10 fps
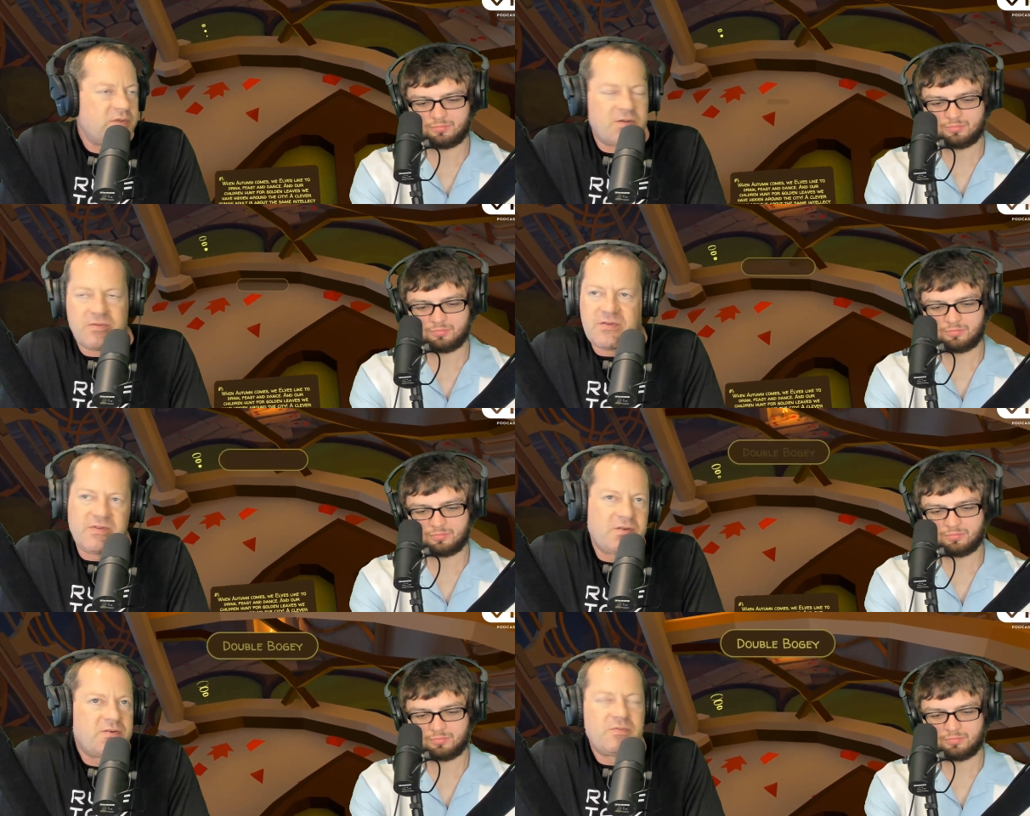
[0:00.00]
Speaker 1: We don't
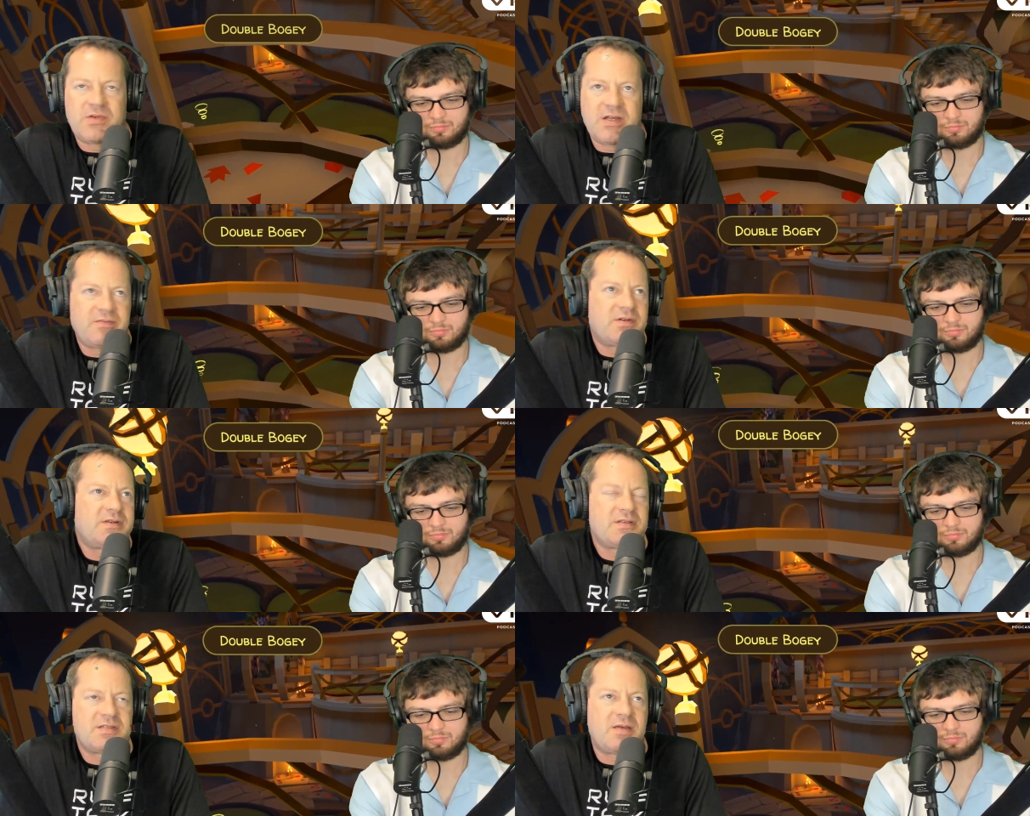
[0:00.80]
review them,
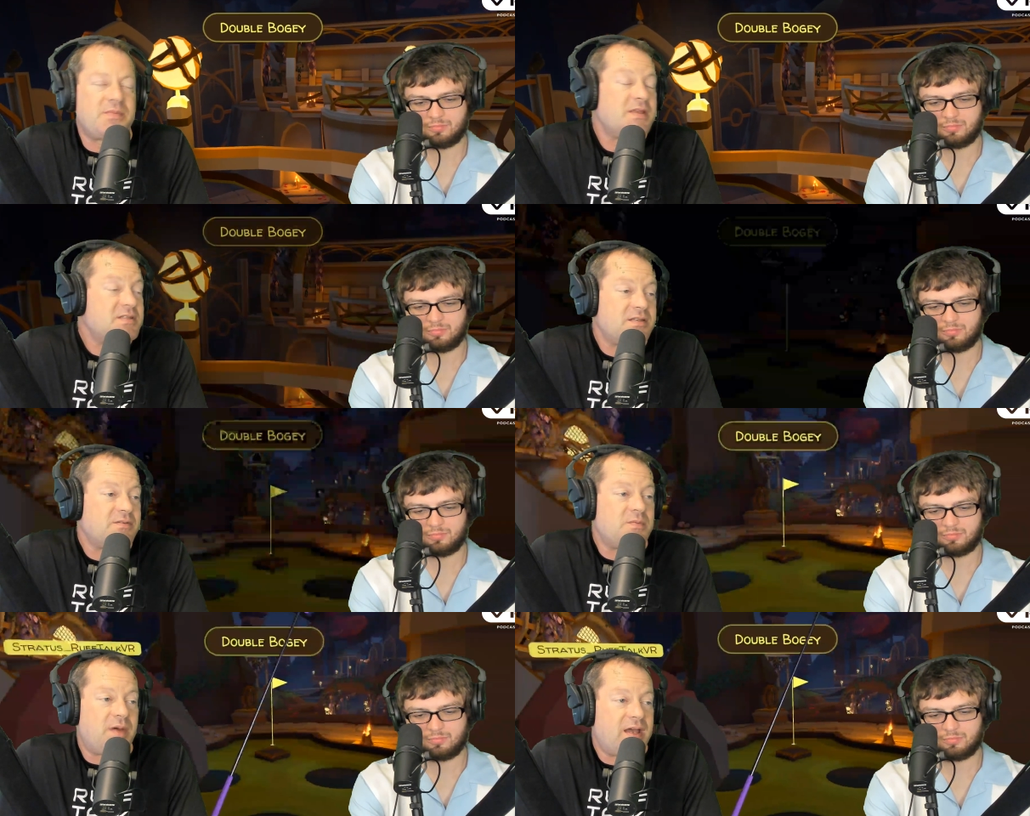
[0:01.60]
whatever, because I'm
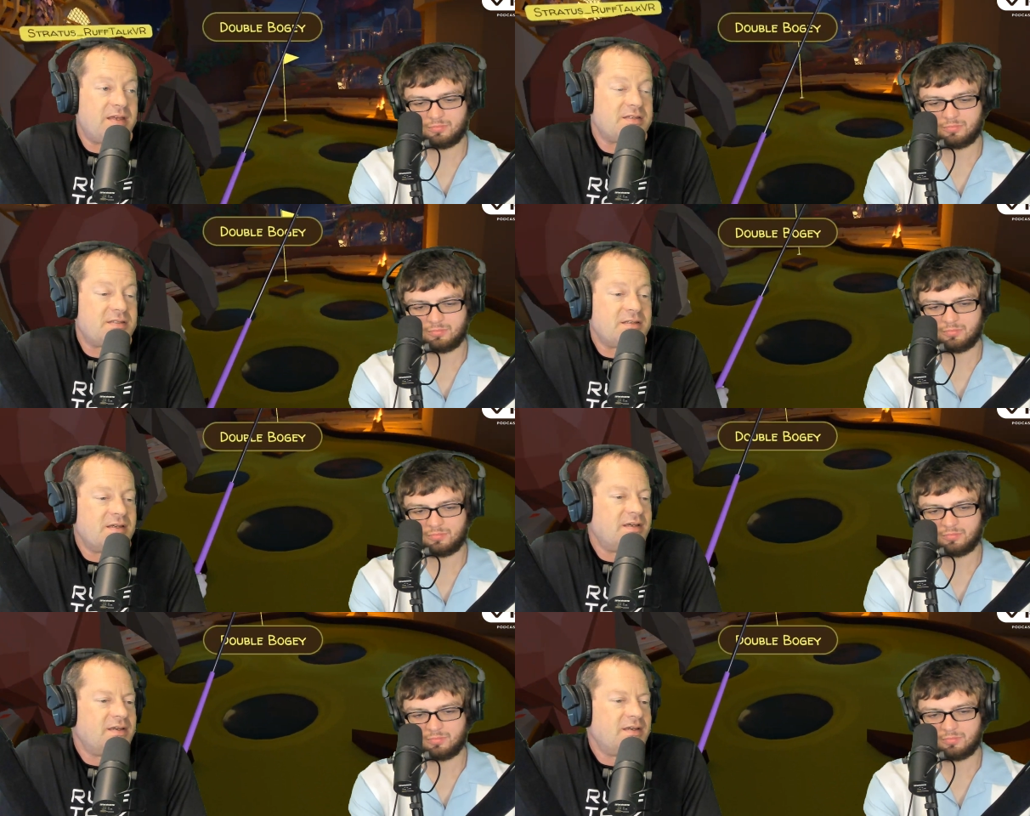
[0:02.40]
instantly biased.